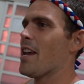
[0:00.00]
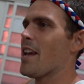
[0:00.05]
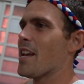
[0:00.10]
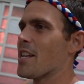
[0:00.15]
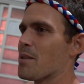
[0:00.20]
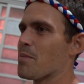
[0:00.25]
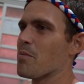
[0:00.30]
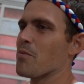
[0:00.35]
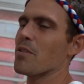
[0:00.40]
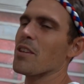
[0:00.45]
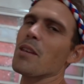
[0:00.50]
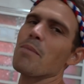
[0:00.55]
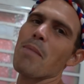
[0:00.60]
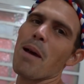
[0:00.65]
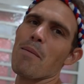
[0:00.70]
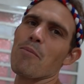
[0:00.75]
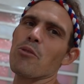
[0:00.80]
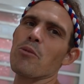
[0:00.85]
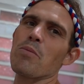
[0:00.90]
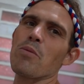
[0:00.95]
it's been really
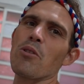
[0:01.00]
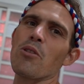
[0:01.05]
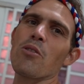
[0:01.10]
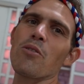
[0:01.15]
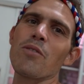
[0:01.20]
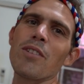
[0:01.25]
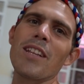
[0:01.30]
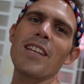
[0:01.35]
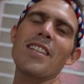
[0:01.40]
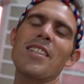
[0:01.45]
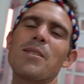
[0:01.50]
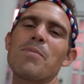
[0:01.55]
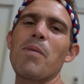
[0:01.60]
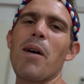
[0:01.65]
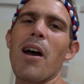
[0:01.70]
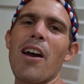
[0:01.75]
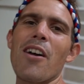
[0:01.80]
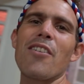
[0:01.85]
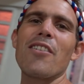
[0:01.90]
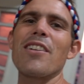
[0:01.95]
memorable, really
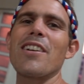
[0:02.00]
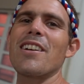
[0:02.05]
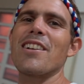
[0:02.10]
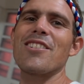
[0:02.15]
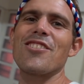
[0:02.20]
inspiring,